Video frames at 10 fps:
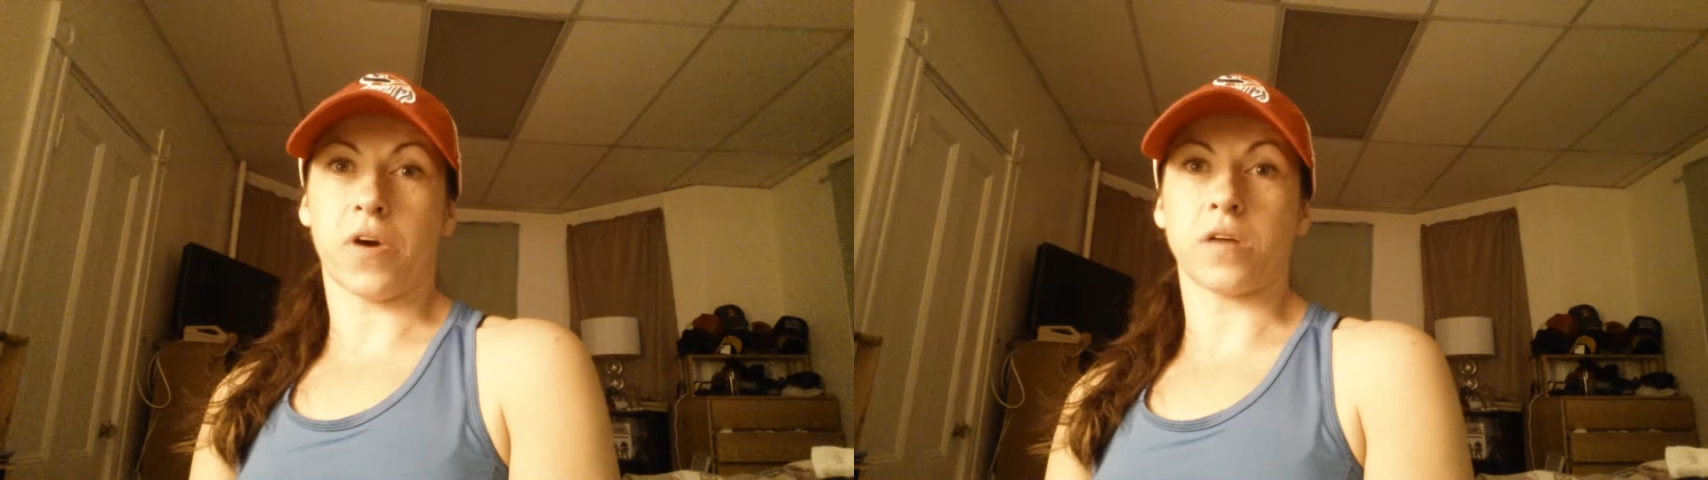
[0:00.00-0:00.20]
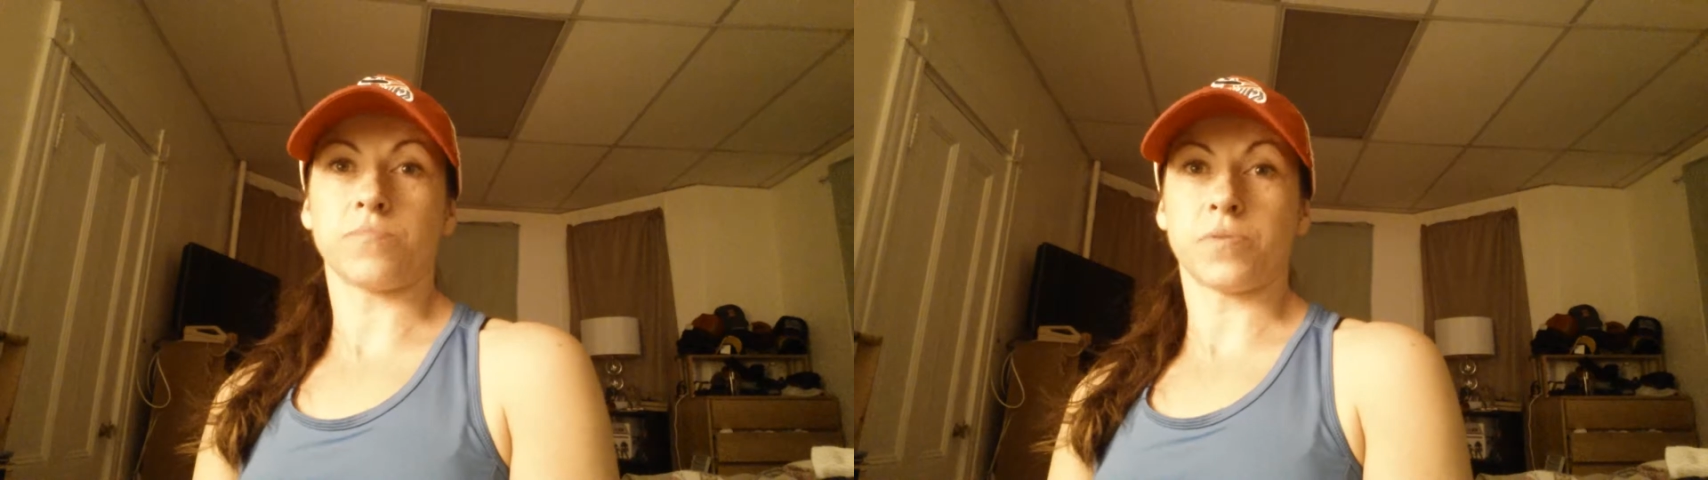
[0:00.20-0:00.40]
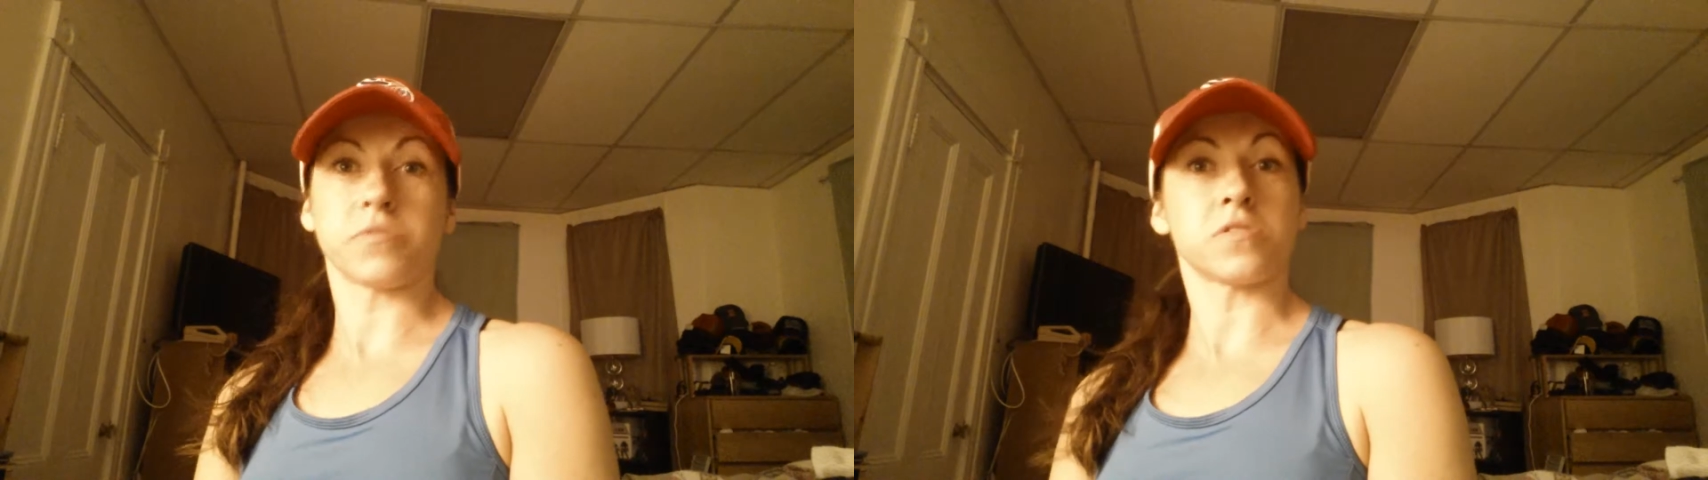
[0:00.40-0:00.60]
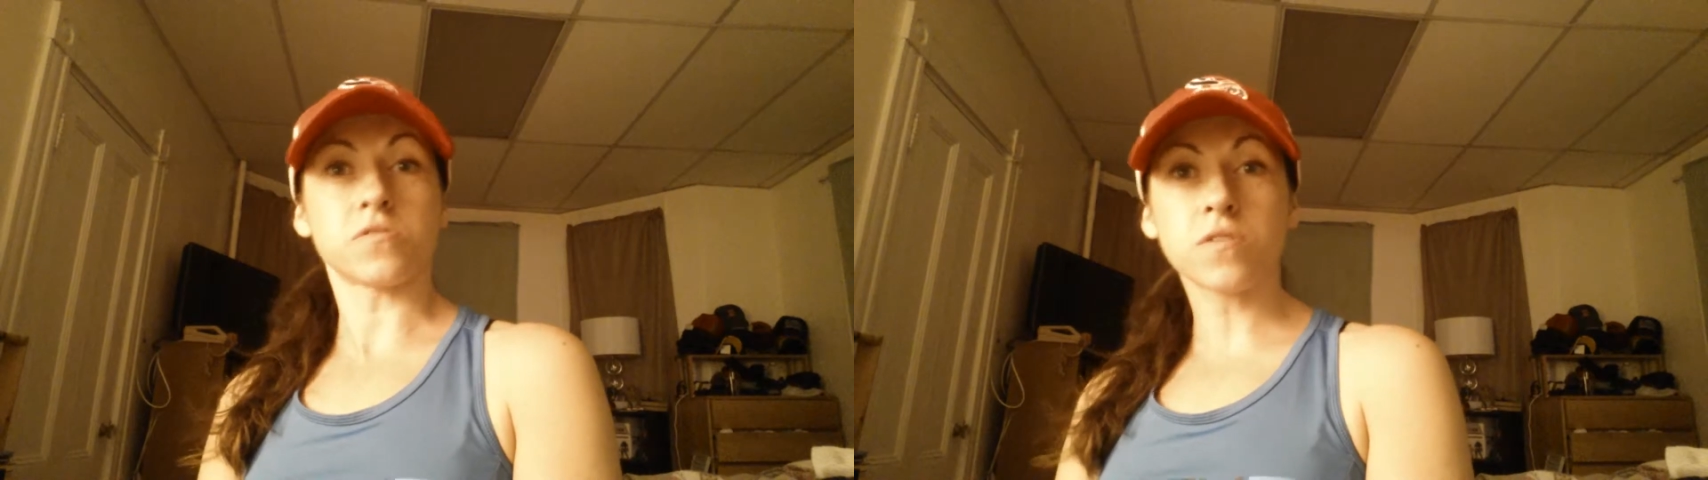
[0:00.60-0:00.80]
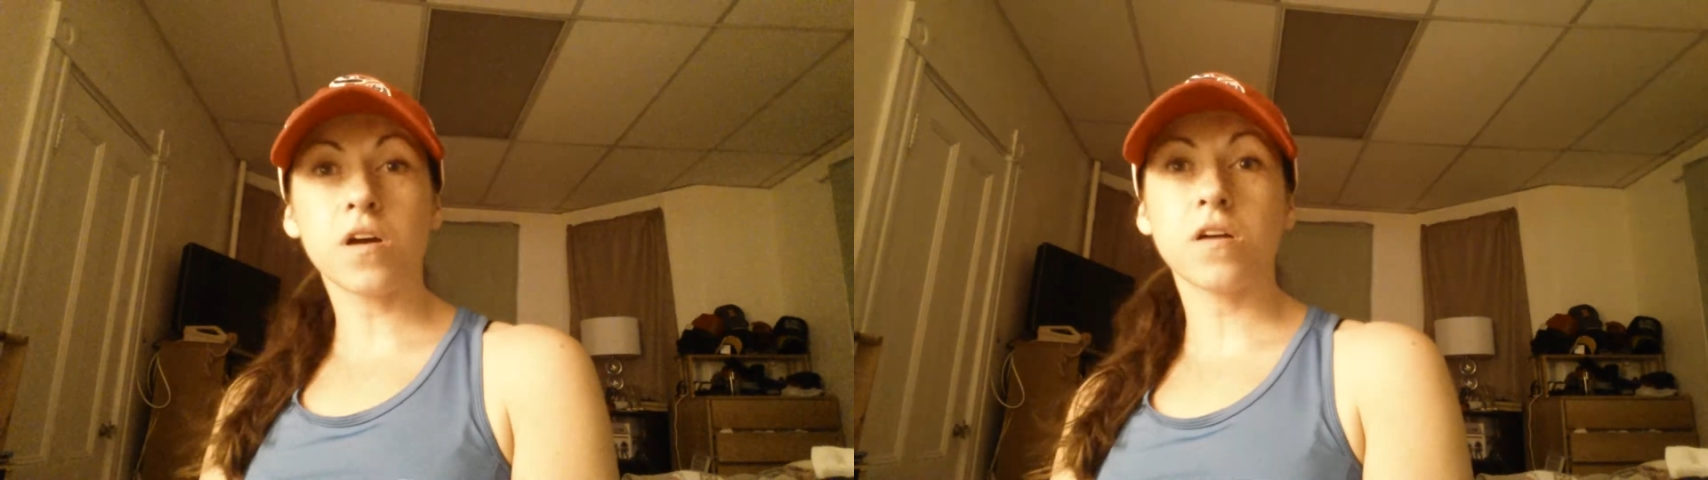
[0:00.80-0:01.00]
help your
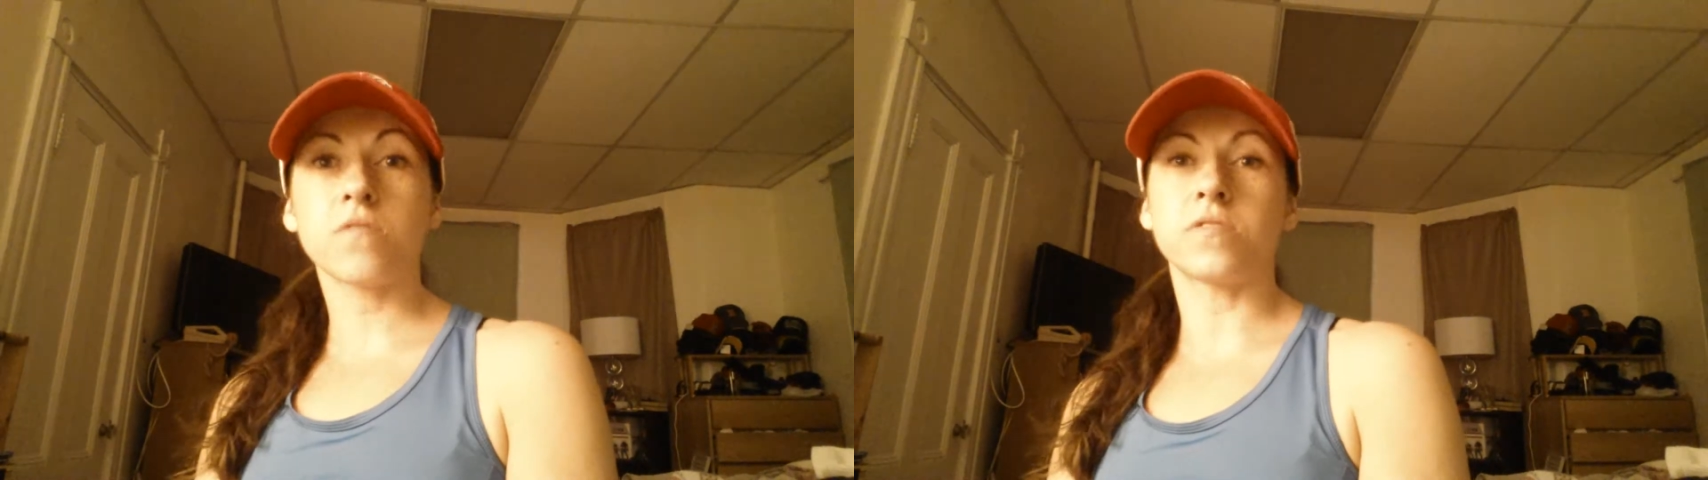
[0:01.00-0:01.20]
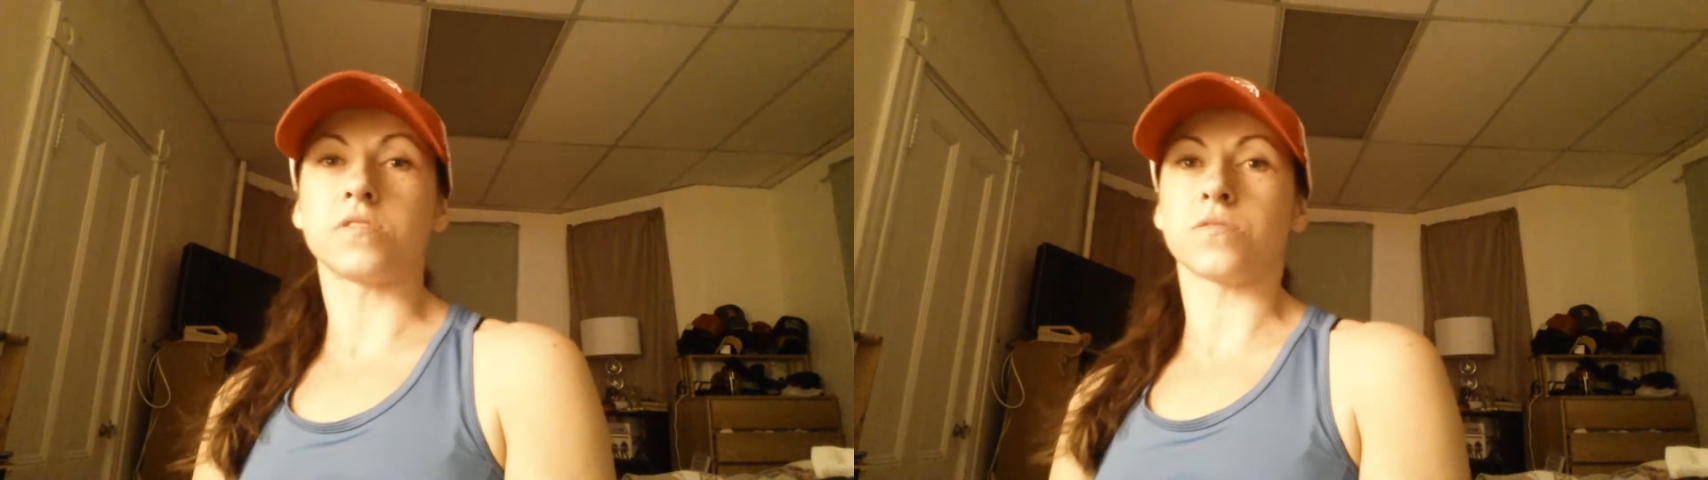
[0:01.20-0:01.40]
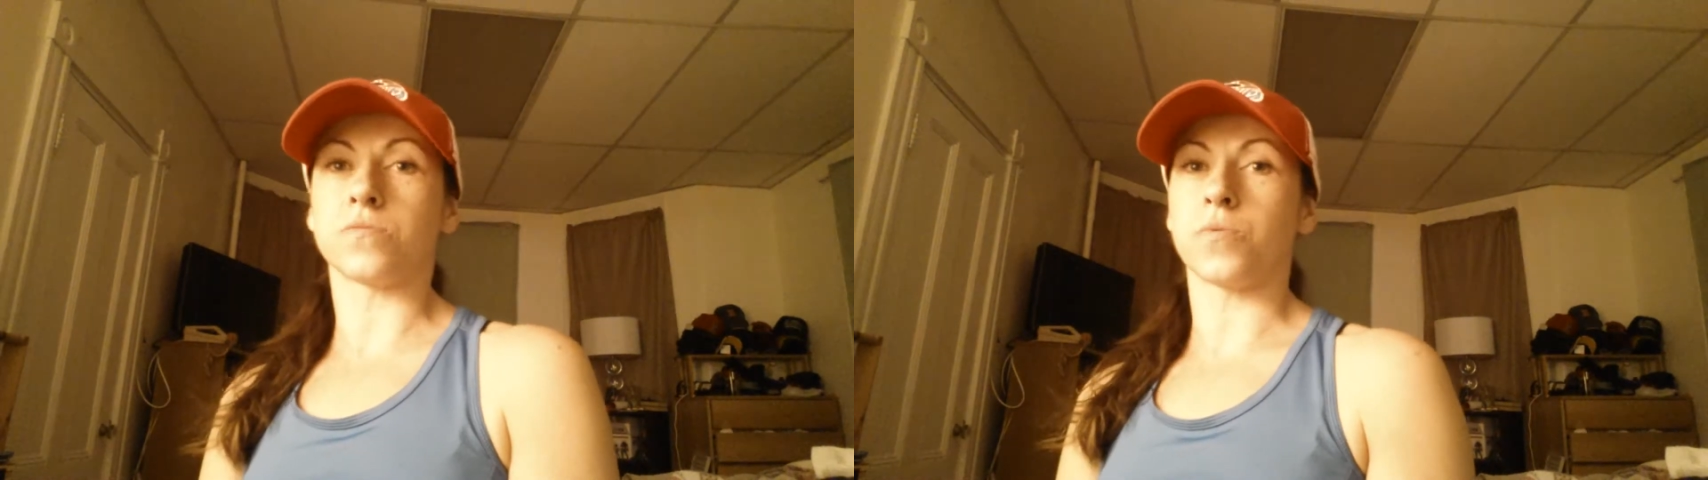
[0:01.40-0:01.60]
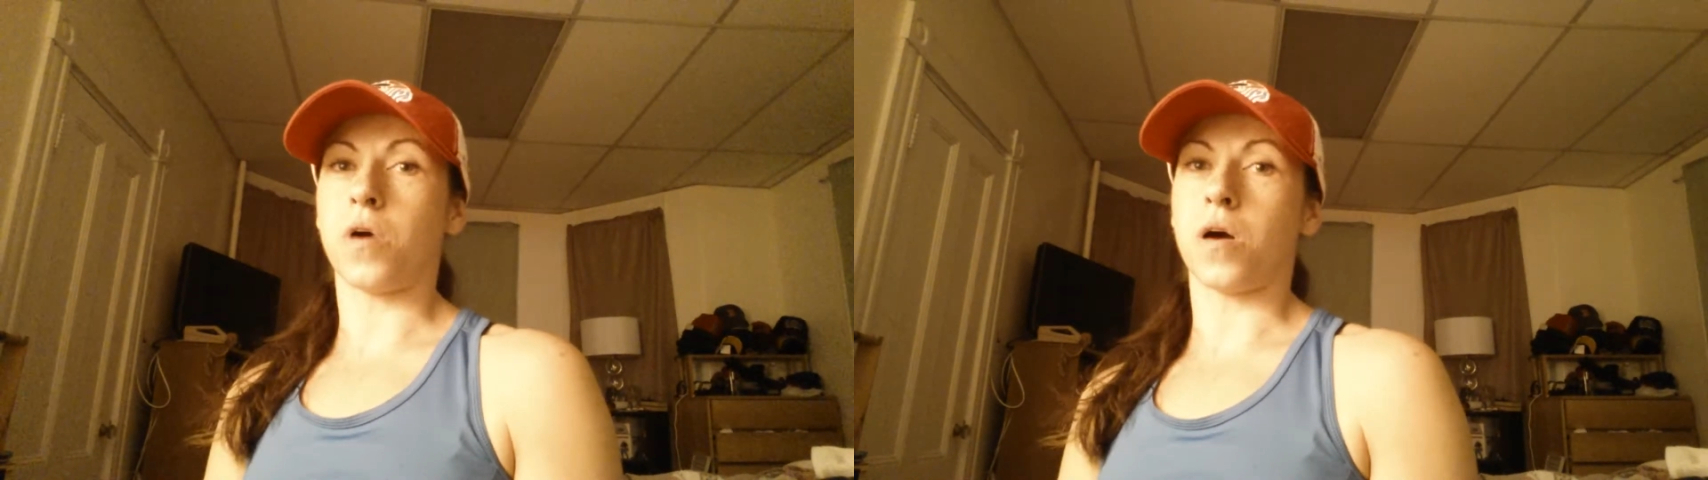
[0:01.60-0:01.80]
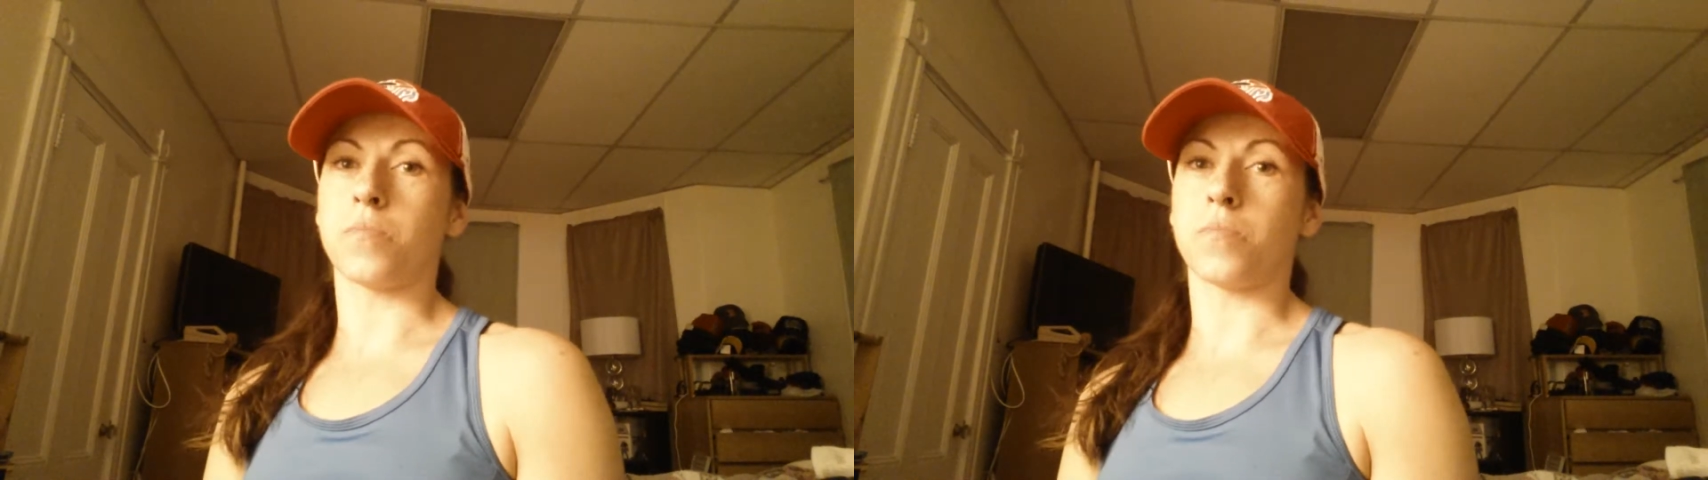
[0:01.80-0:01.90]
business grow and to